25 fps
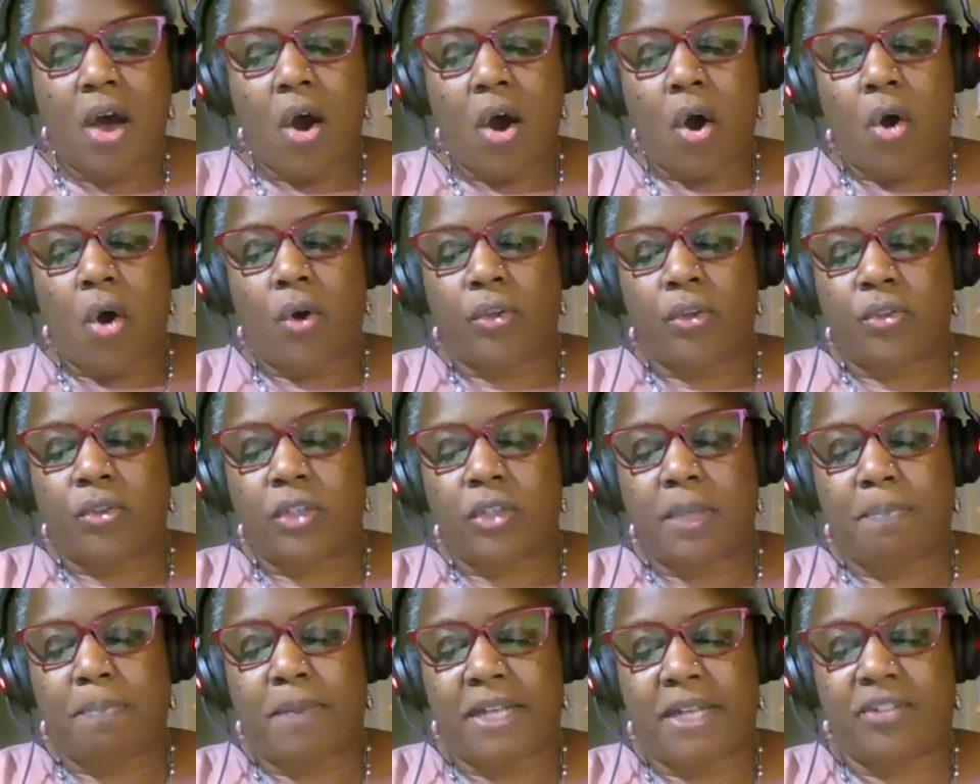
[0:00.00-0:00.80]

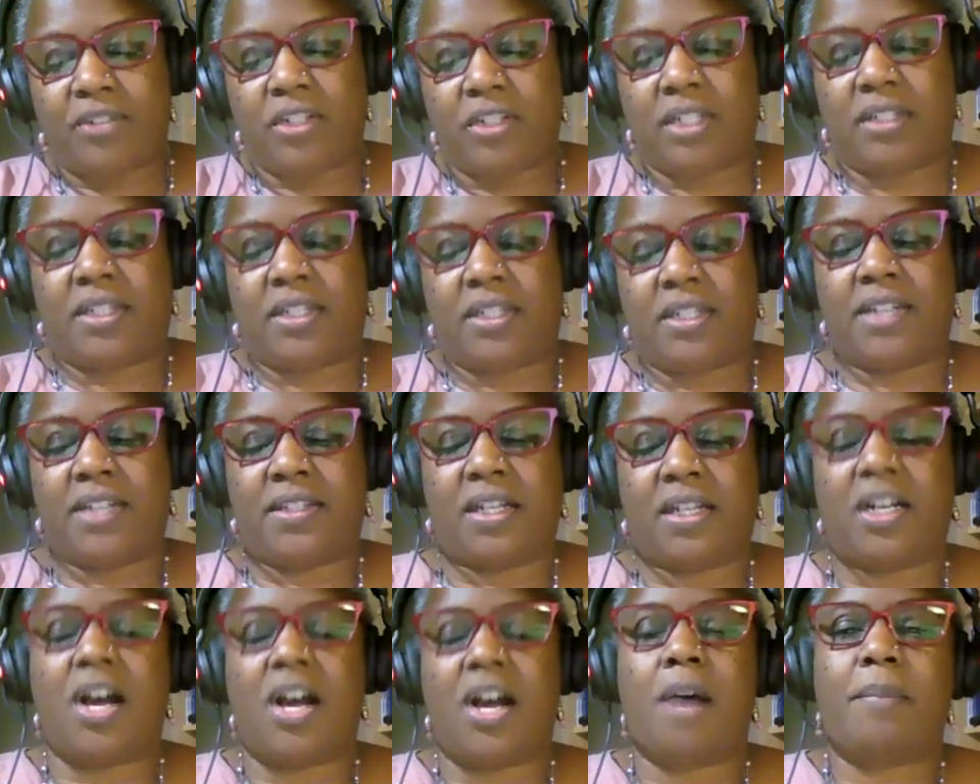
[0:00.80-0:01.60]
Although the budget
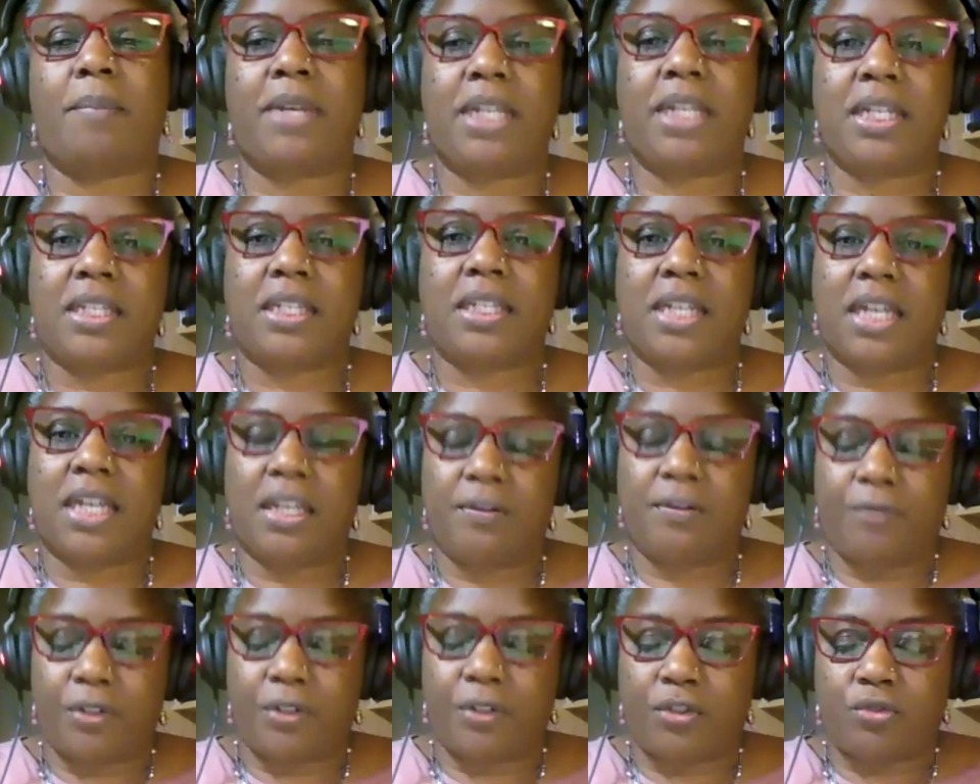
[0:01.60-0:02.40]
does accommodate
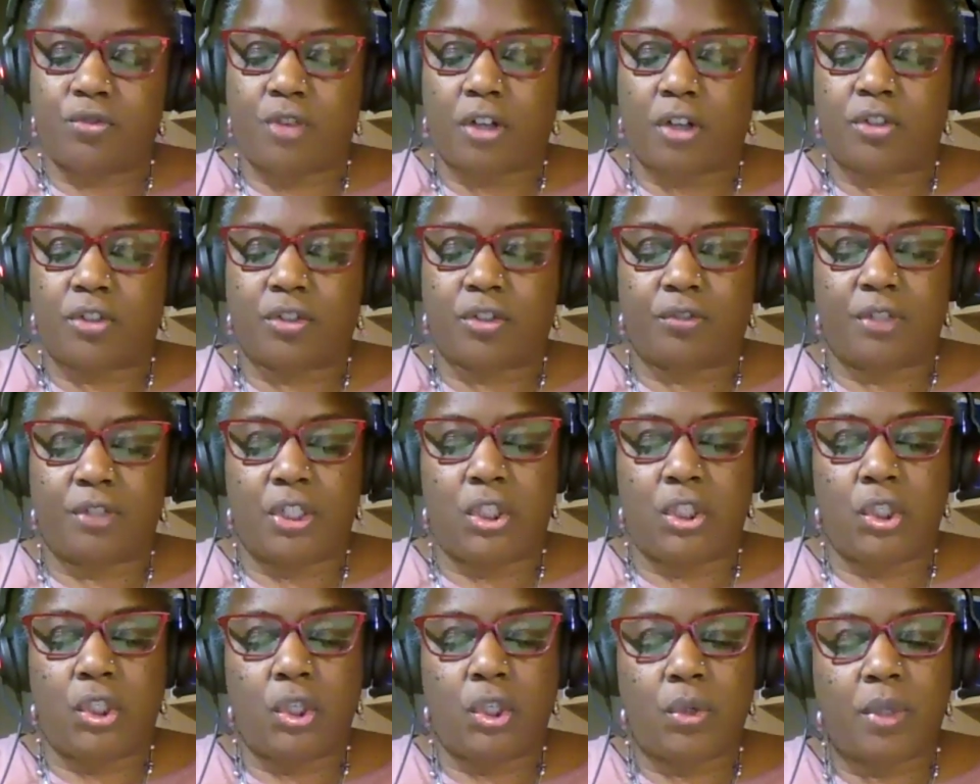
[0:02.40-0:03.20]
infrastructure
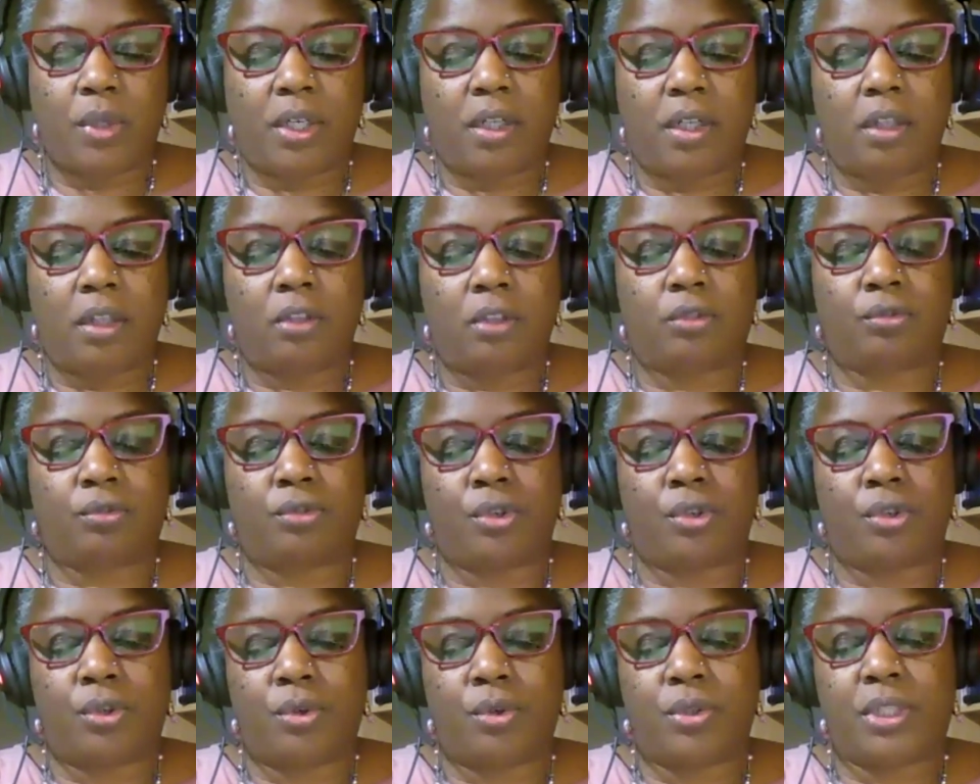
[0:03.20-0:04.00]
renewal,
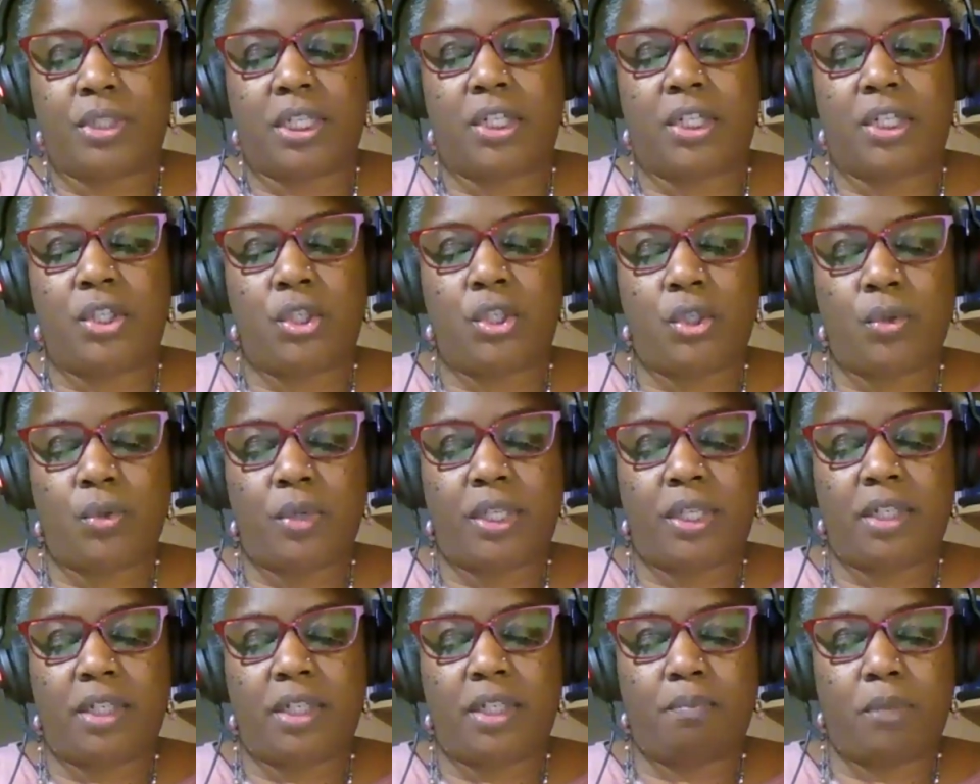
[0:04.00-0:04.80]
growth, and
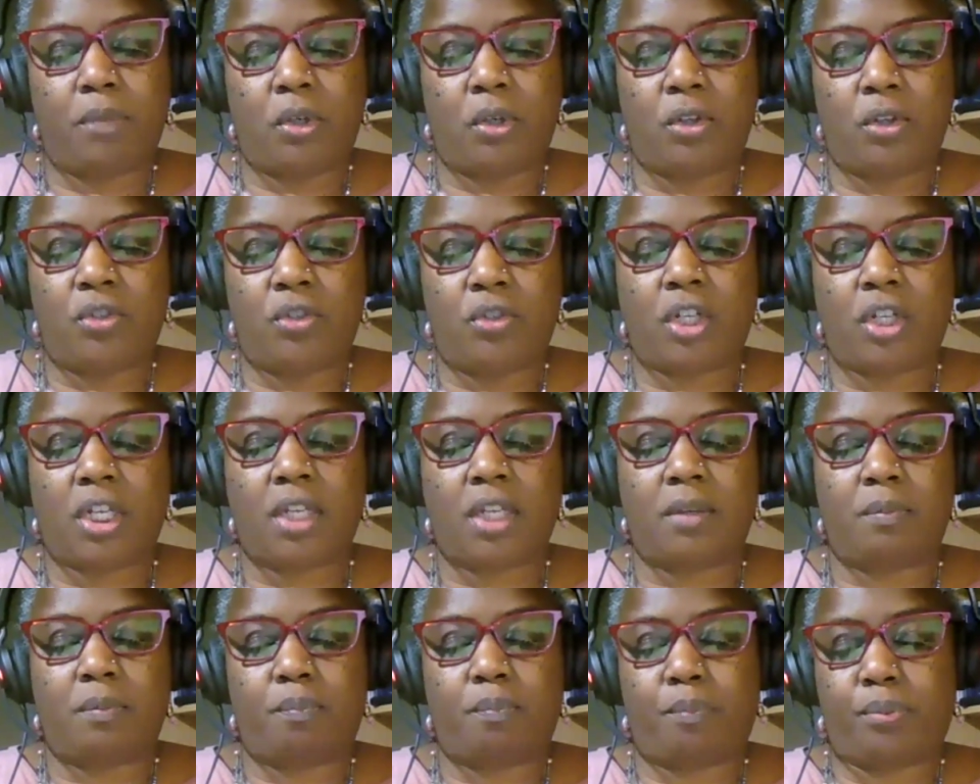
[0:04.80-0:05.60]
new and emerging
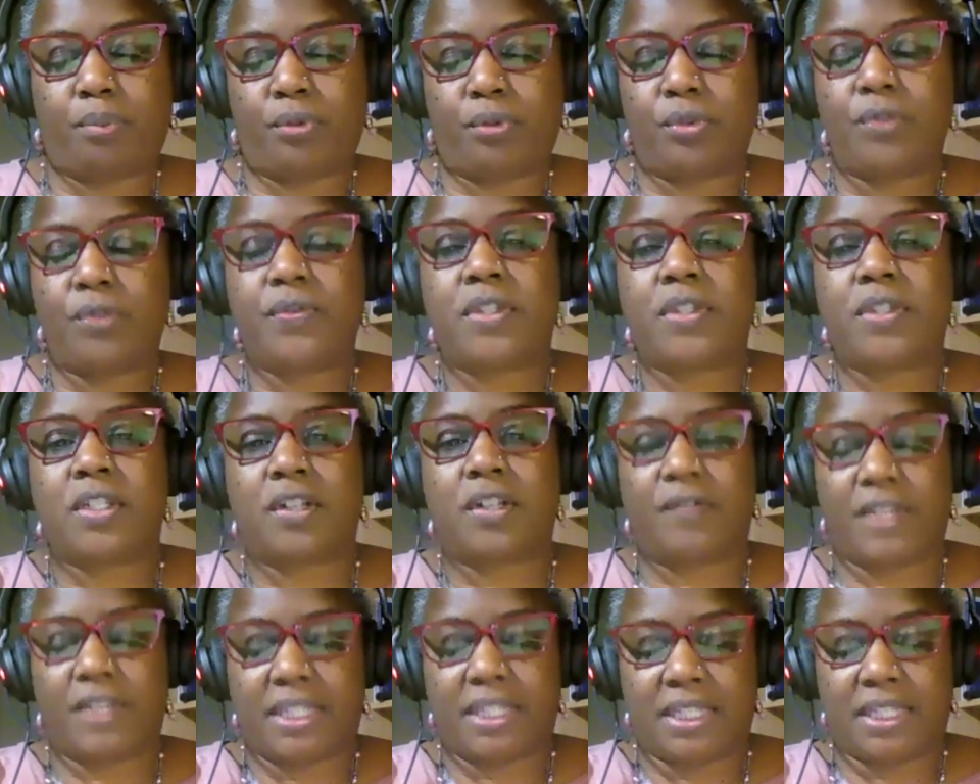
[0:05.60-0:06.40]
improved
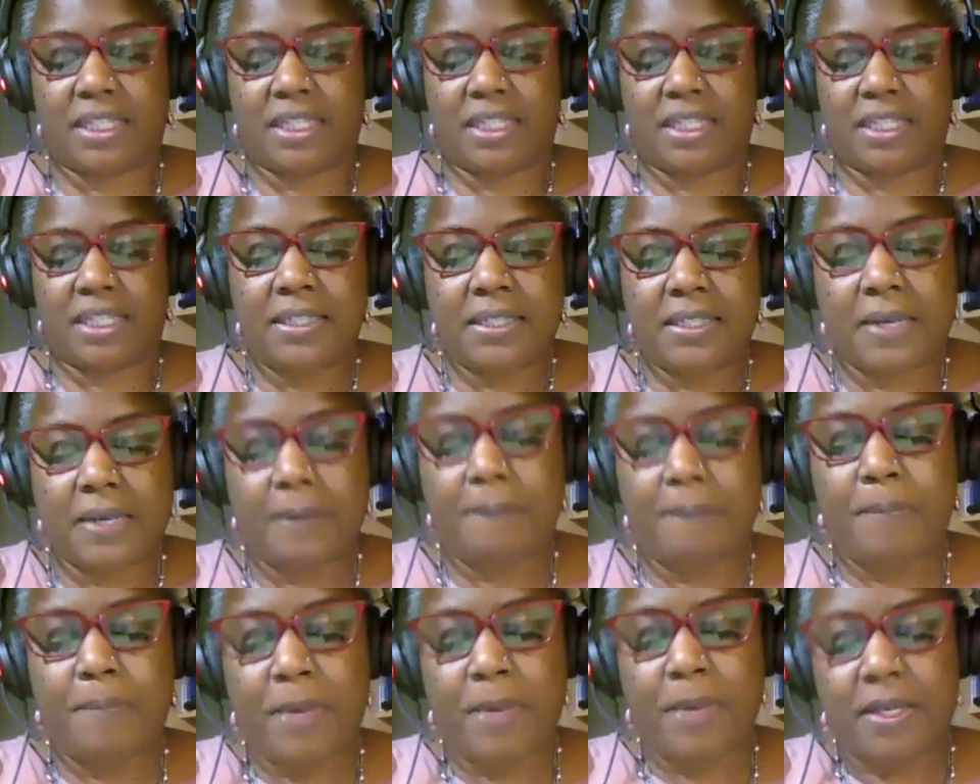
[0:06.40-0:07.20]
services,
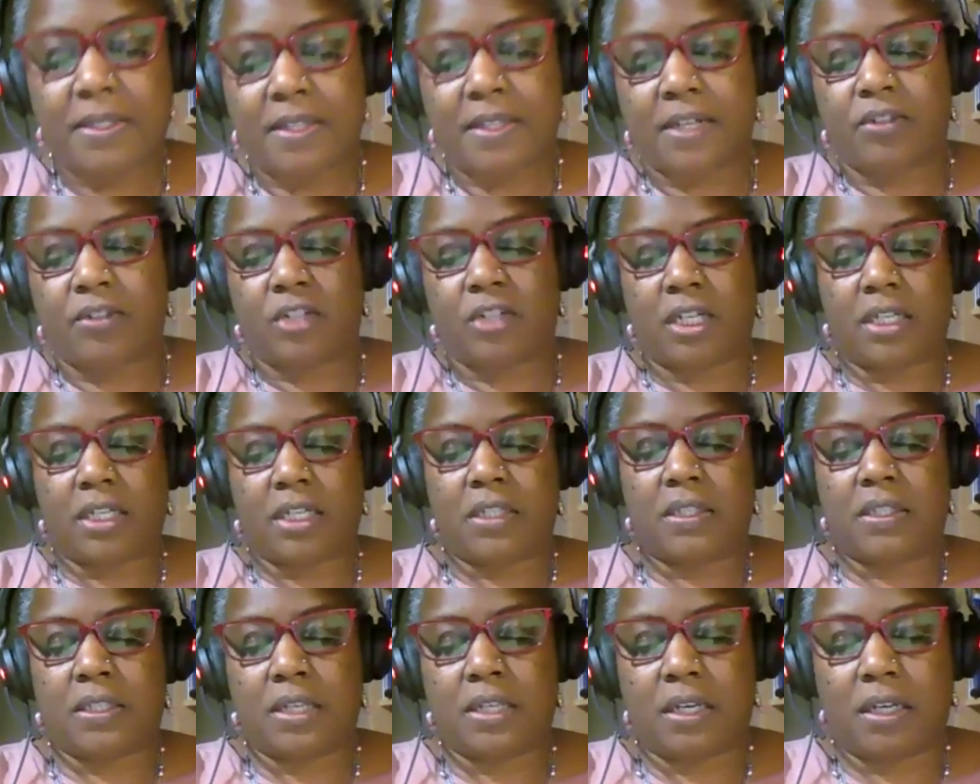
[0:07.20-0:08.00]
such
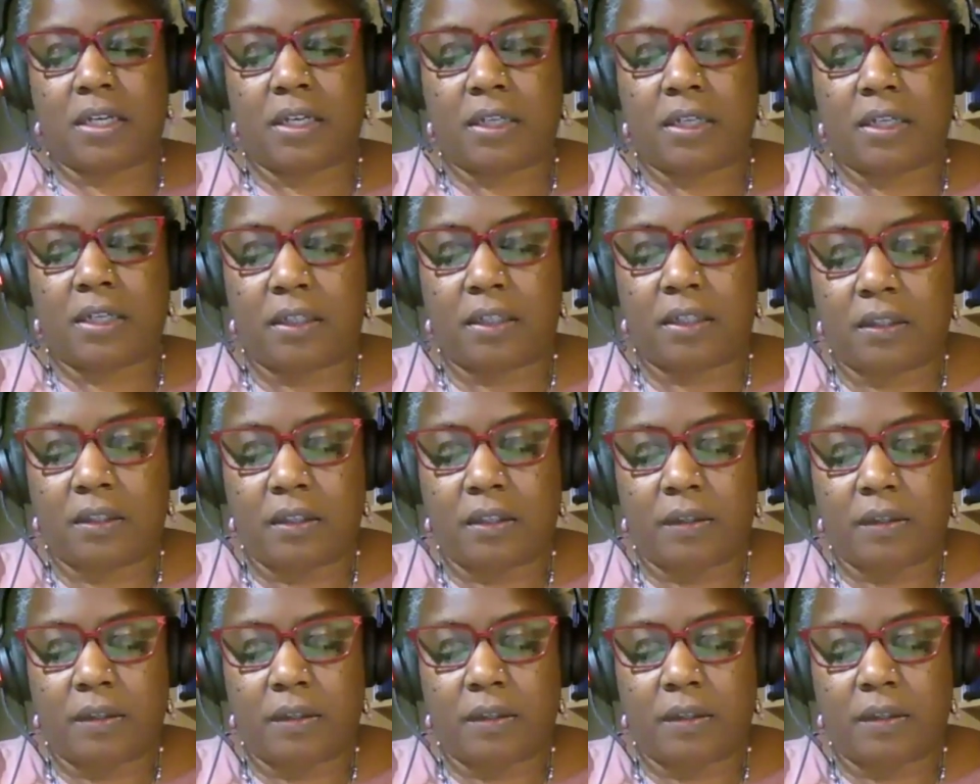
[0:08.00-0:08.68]
as the